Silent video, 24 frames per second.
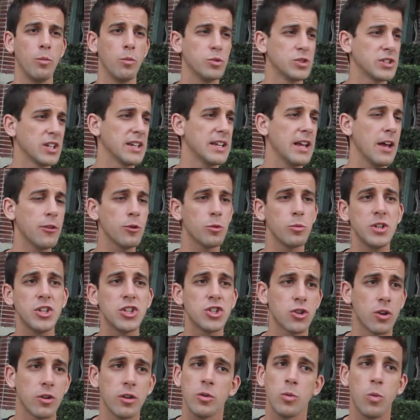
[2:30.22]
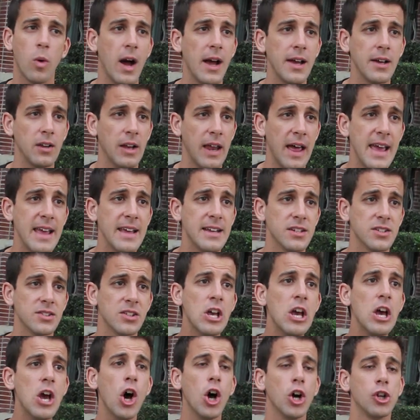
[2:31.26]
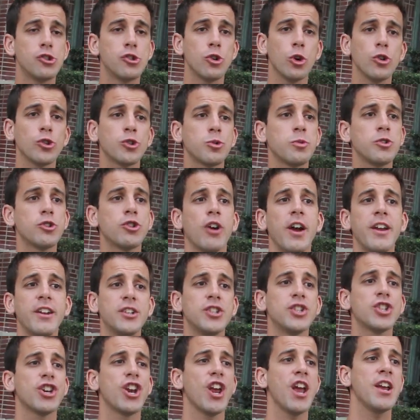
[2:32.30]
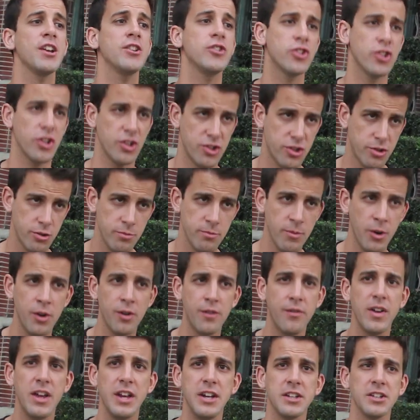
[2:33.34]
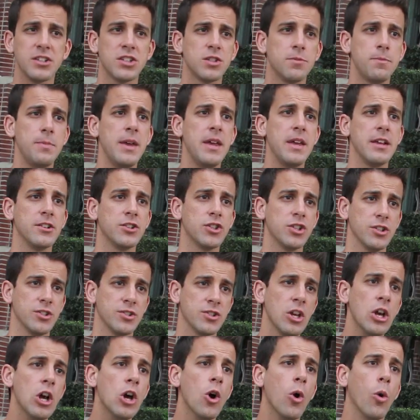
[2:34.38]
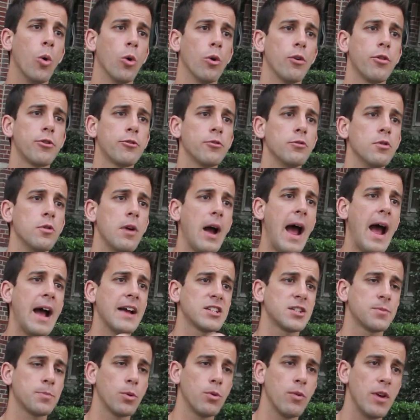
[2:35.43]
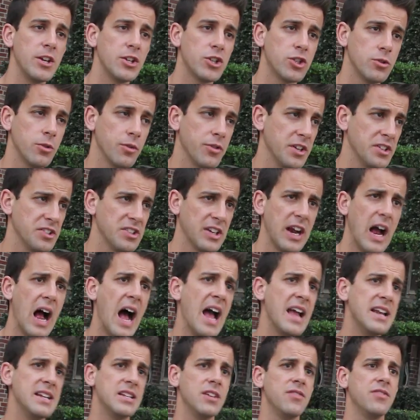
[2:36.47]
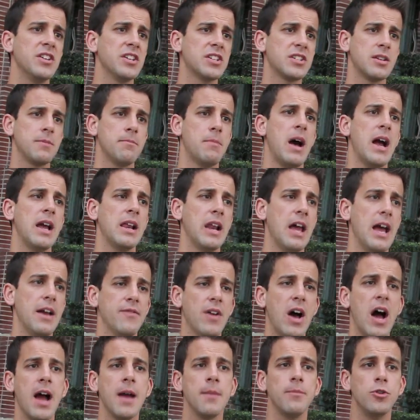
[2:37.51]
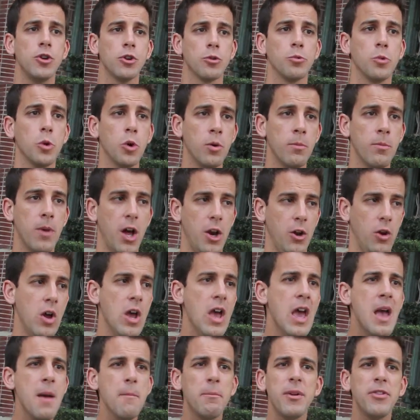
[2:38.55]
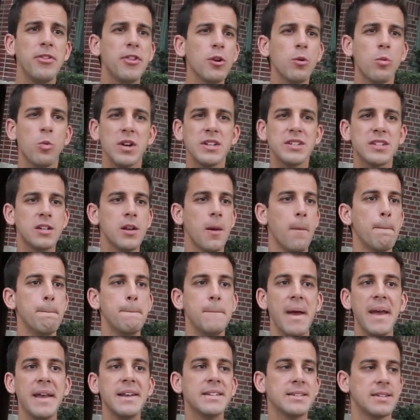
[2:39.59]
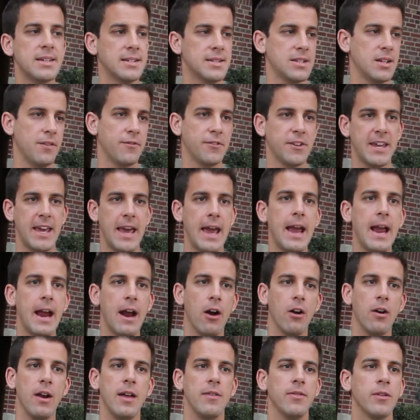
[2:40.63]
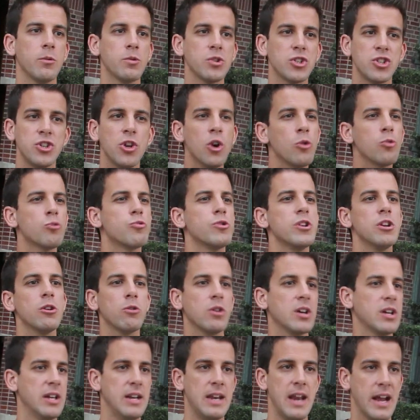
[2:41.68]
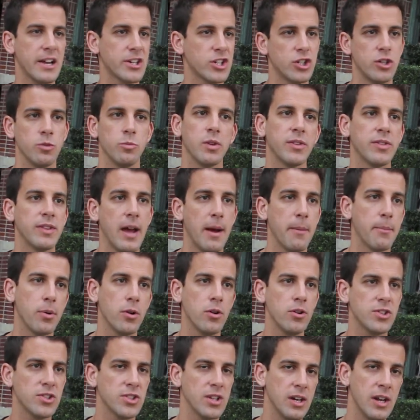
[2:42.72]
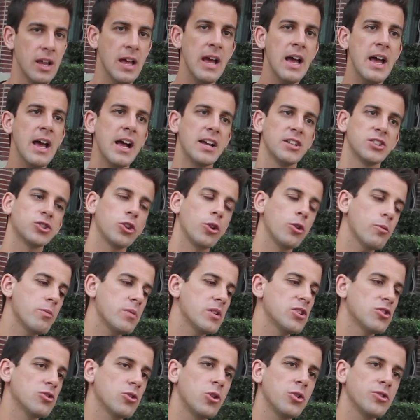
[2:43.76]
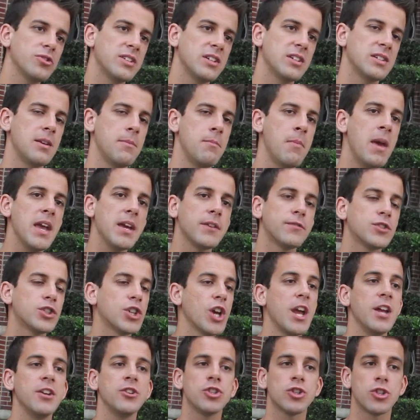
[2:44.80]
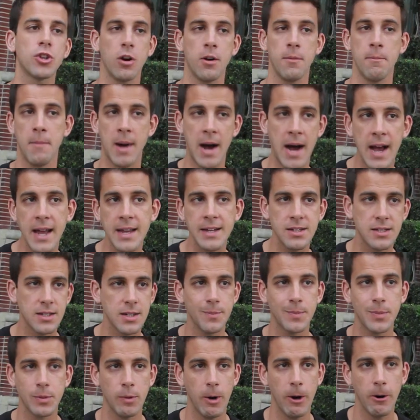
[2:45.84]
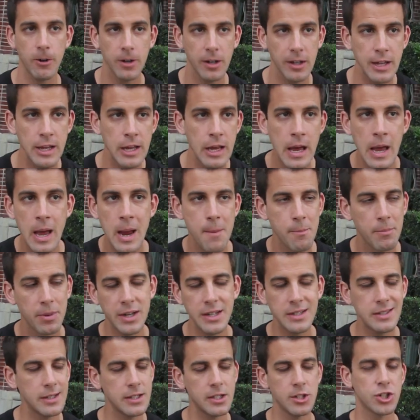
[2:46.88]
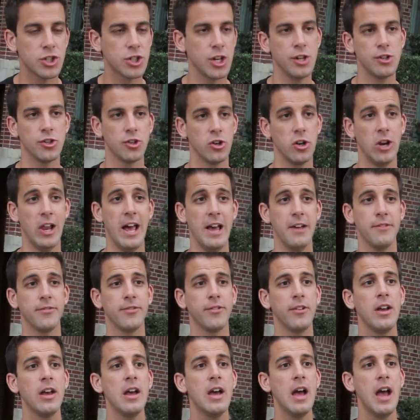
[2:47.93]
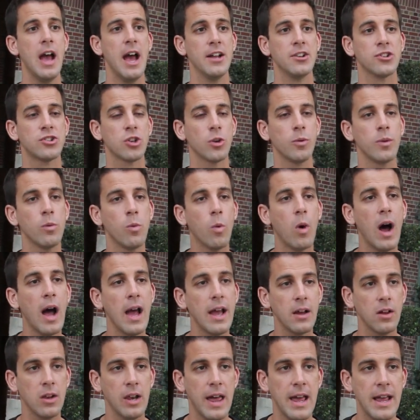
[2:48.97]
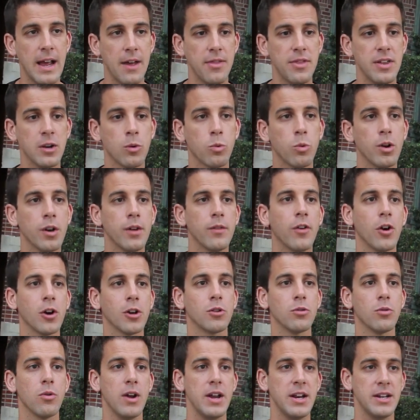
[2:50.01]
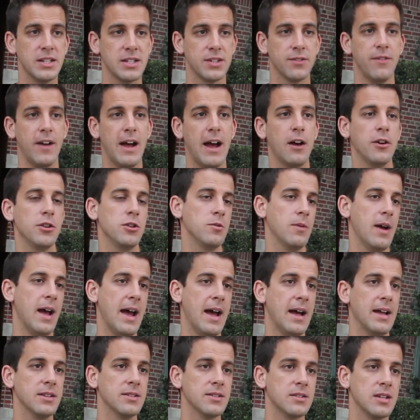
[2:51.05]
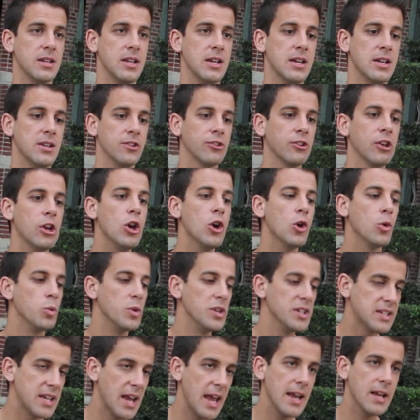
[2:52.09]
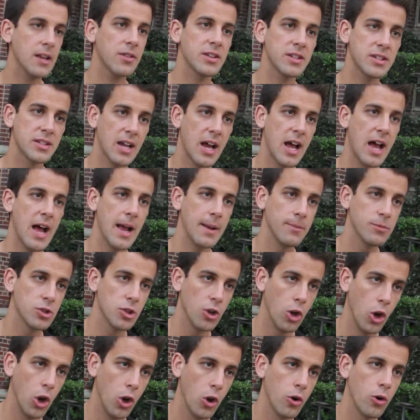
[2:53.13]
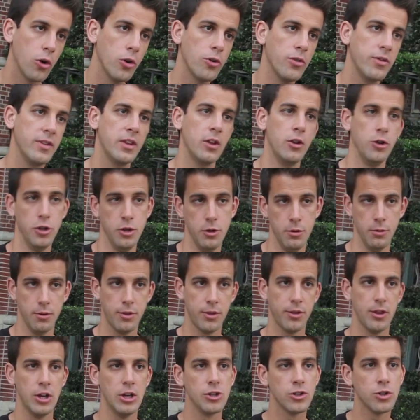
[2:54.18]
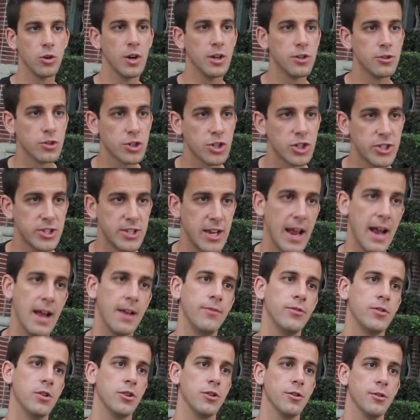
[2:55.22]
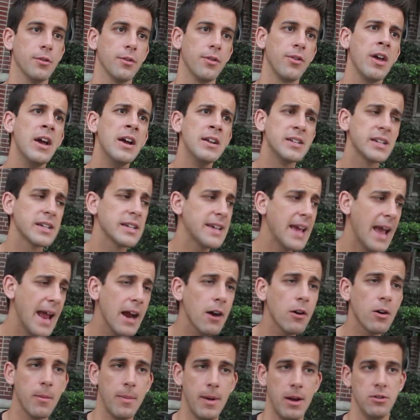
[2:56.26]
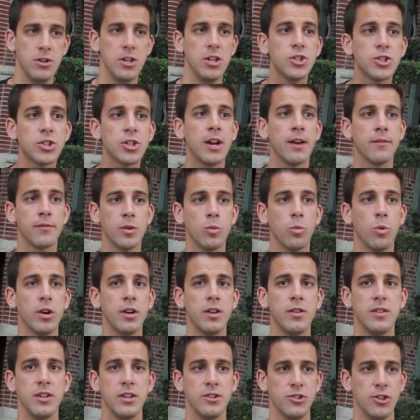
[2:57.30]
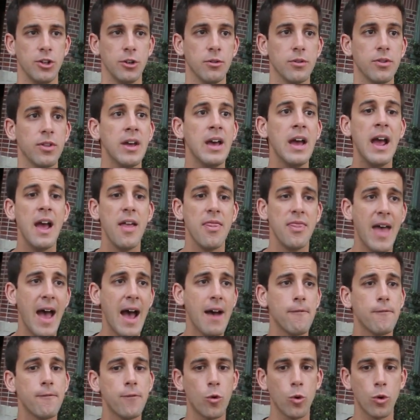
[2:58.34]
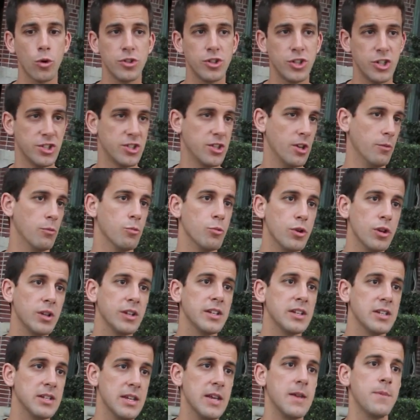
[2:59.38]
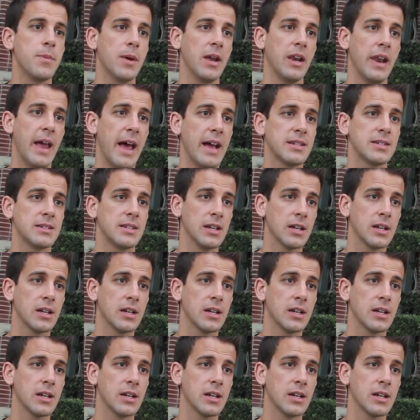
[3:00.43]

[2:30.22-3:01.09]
together we started YLA, is adults would try to change us through motivating speeches or through aspirational things like, I did this in my life, I'm your role model. But there wasn't a basis of care, and there was no real connection with that person. And so the result is it may have changed our mind temporarily, but it didn't change our life. And so in YLA, I think one of our greatest value adds is we take the time to learn the youth, to understand the youth, to care about each and every one of these youth. That forges a really deep and lasting